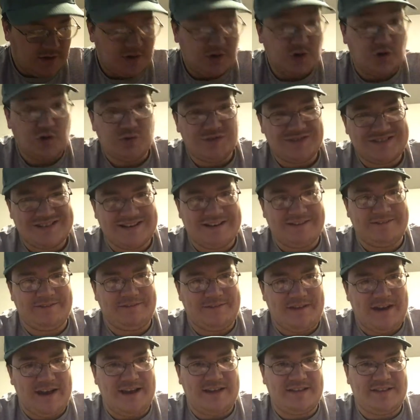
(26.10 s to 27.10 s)
losing
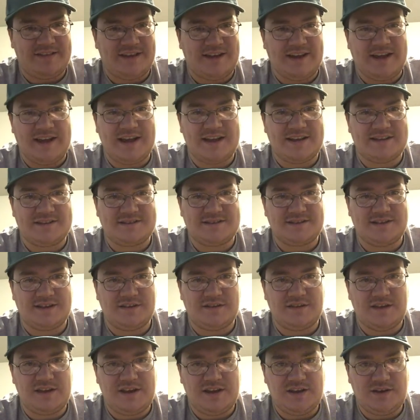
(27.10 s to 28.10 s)
faith, I guess,
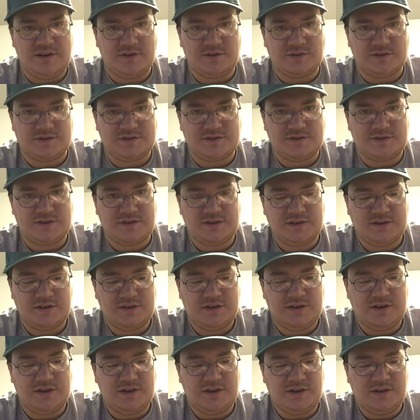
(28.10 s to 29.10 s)
in the Eagles
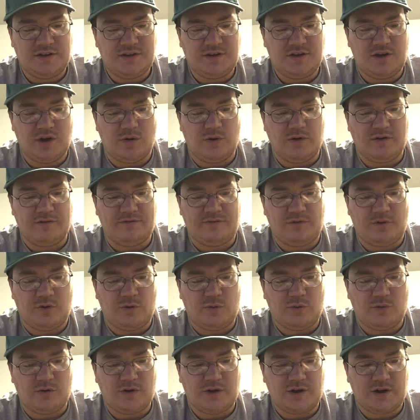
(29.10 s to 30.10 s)
going
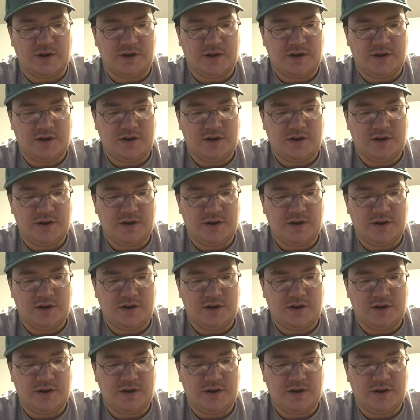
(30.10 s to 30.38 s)
forward.